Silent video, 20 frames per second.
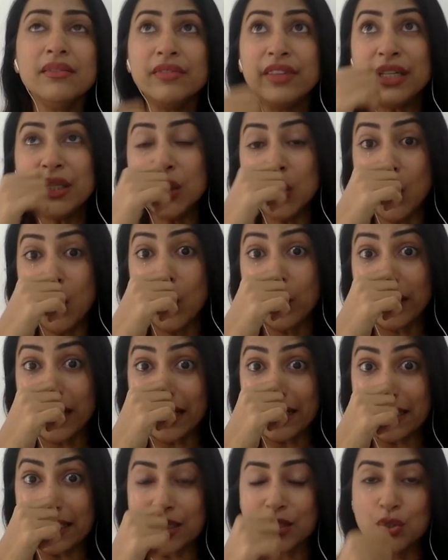we know
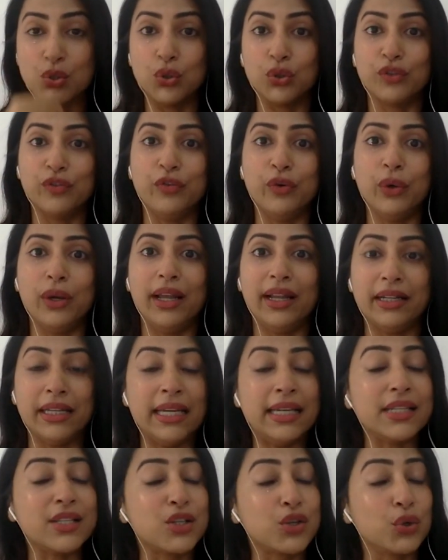that he's truthful and
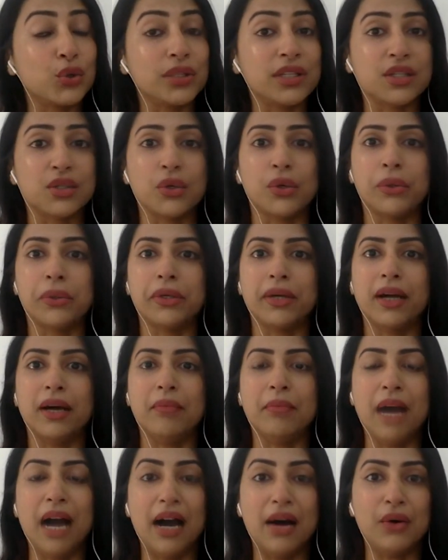his truth is going to
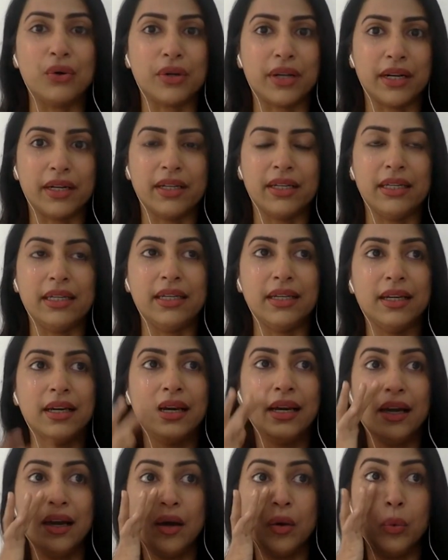come out and he
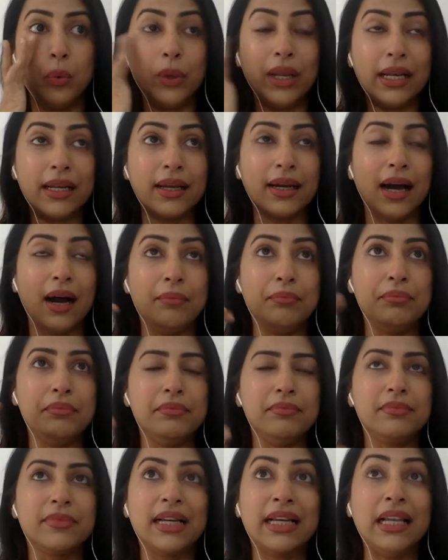will
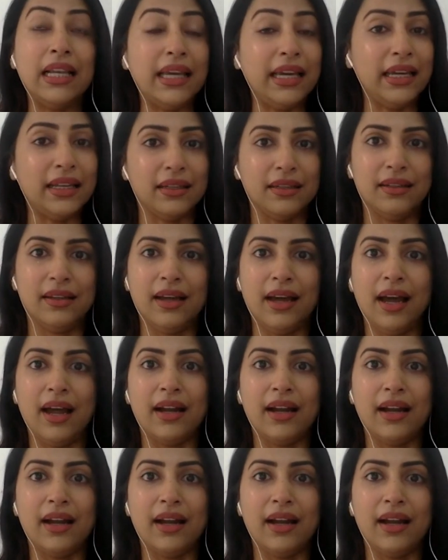come clean.